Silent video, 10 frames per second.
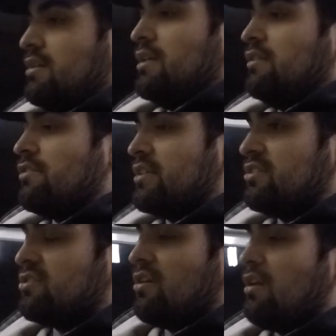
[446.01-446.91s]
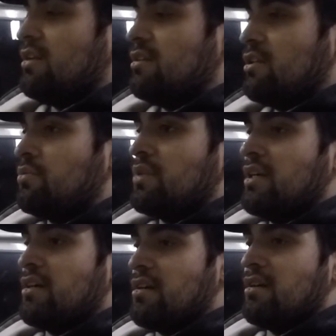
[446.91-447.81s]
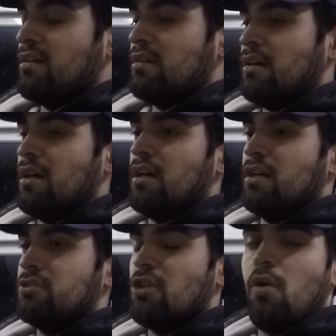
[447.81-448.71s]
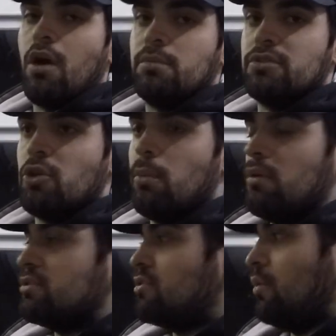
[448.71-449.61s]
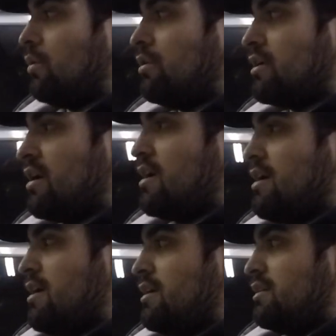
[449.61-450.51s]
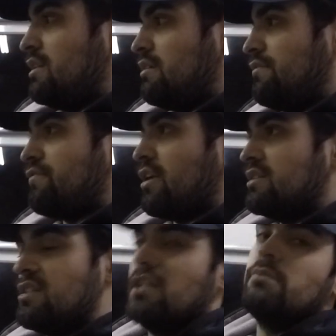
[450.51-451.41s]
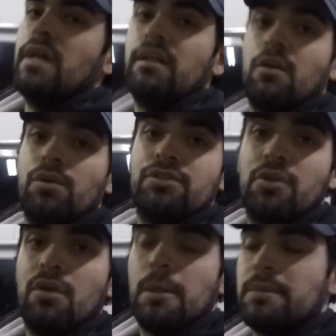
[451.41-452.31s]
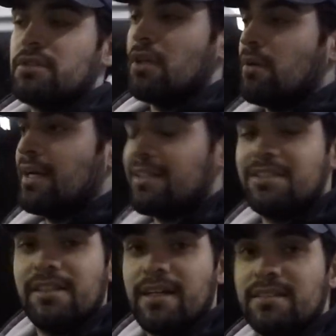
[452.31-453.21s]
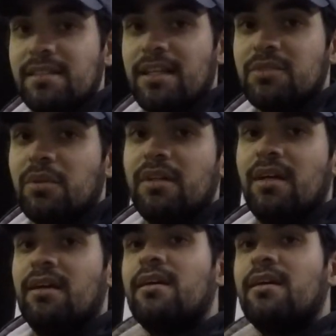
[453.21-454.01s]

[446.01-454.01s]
either installing the rear tow arms and tow bolts, or the front eBay lower control arms. So I'll see you guys in the next one.